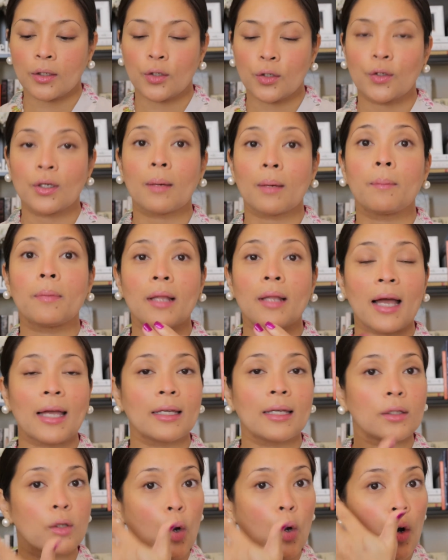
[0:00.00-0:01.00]
you
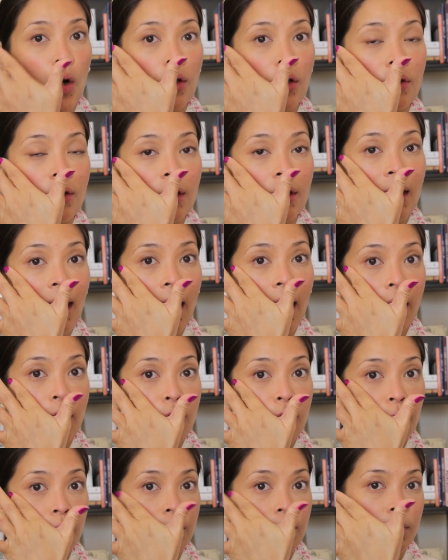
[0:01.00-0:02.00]
apply it on the
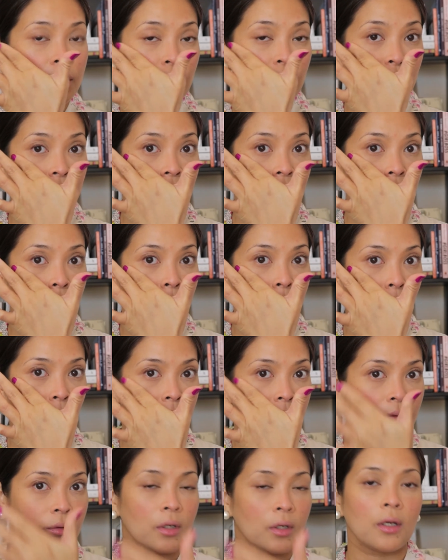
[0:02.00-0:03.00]
actual
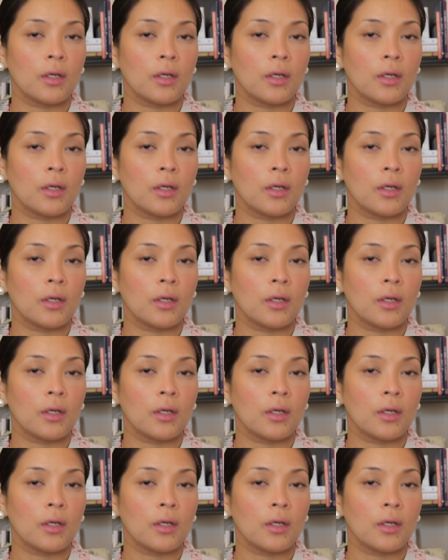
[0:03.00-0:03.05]
cheekbone.